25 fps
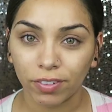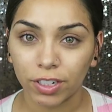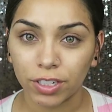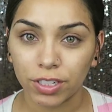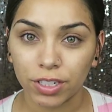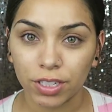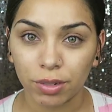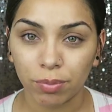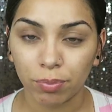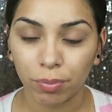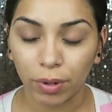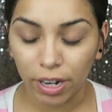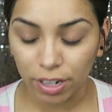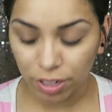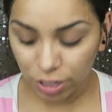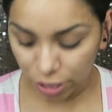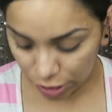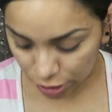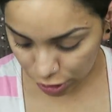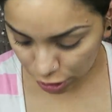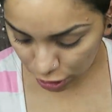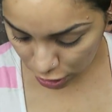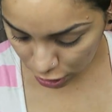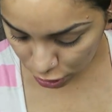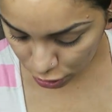first
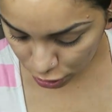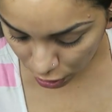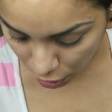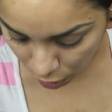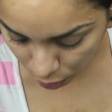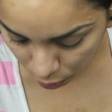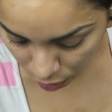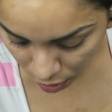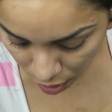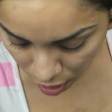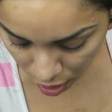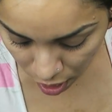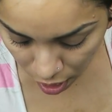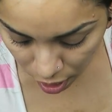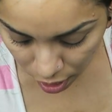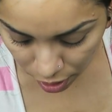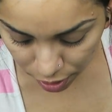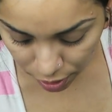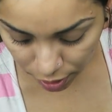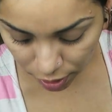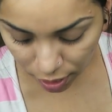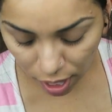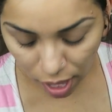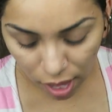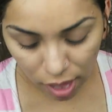impressions. So
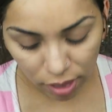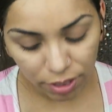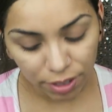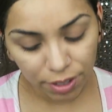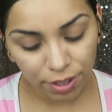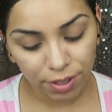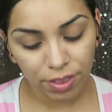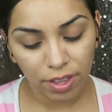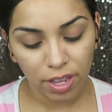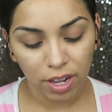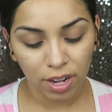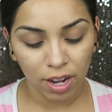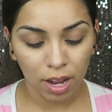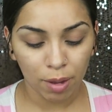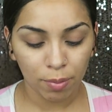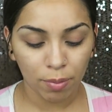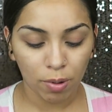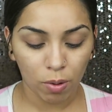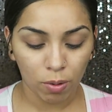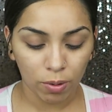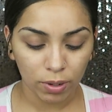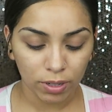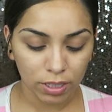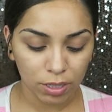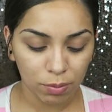the color that I'm
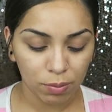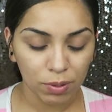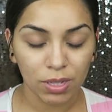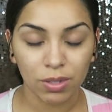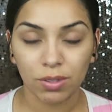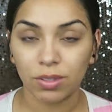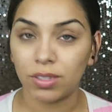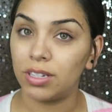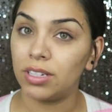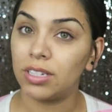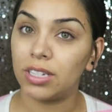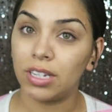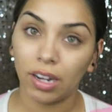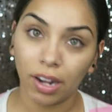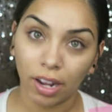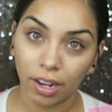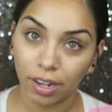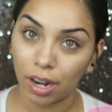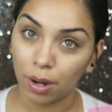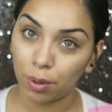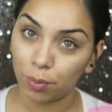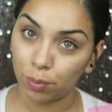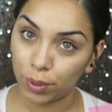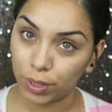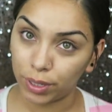going to be using today
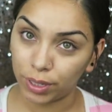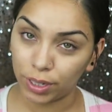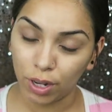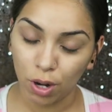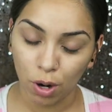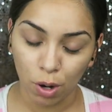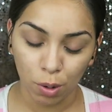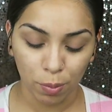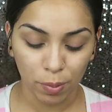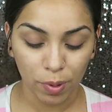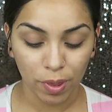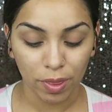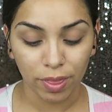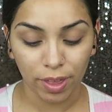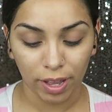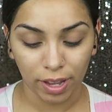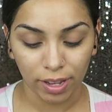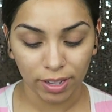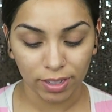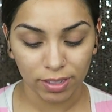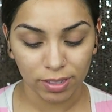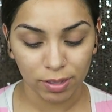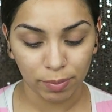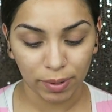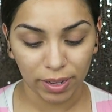and I really hope
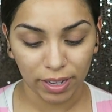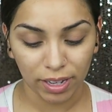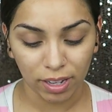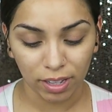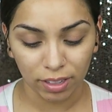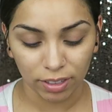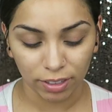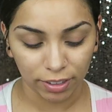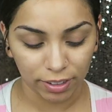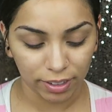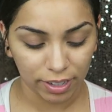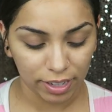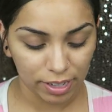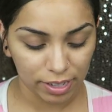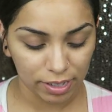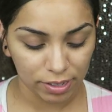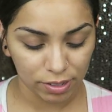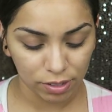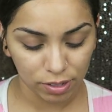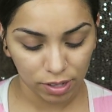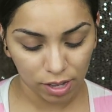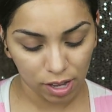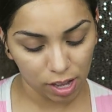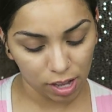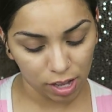that it's my color
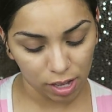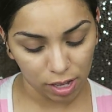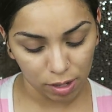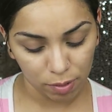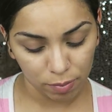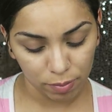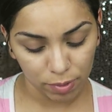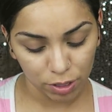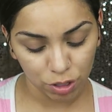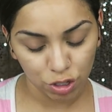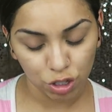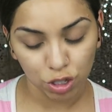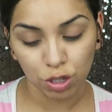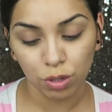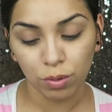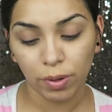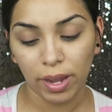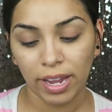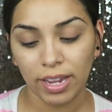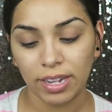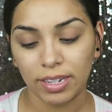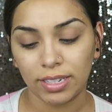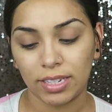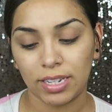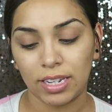is um,
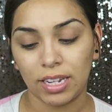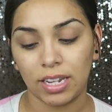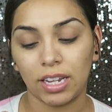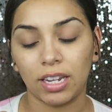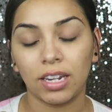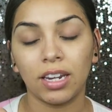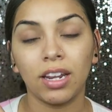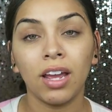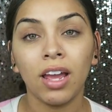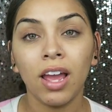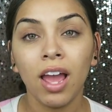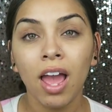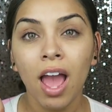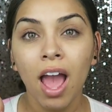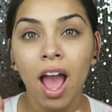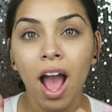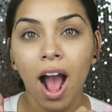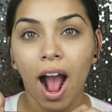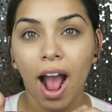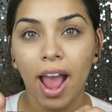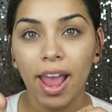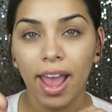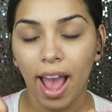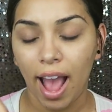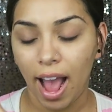218.
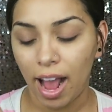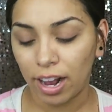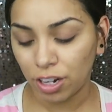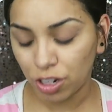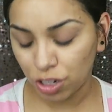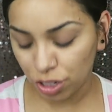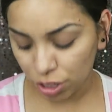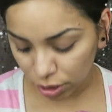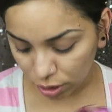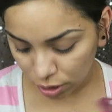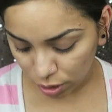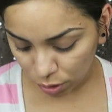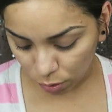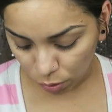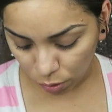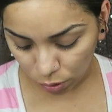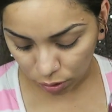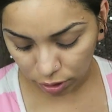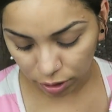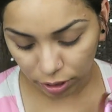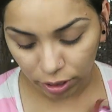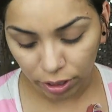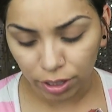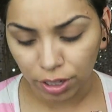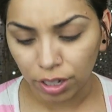I actually
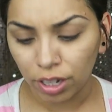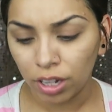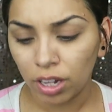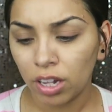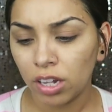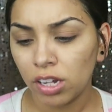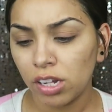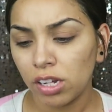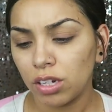ordered